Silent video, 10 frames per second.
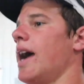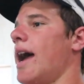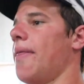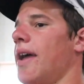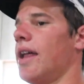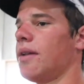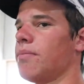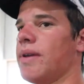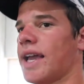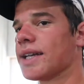and
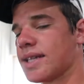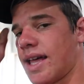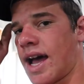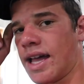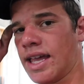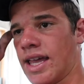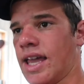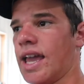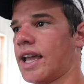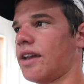then because of
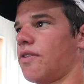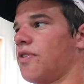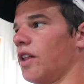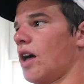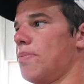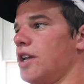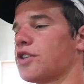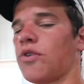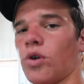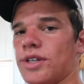that it can fill up
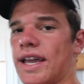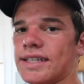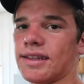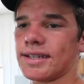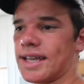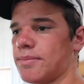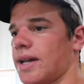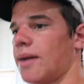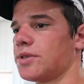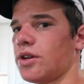each full tanks at the same
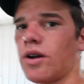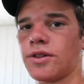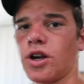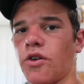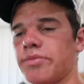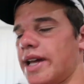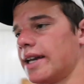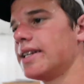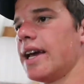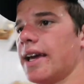time, so you don't have to go from tank
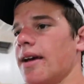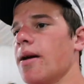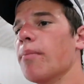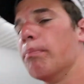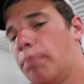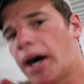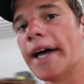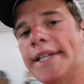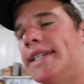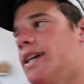to tank.
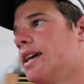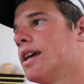But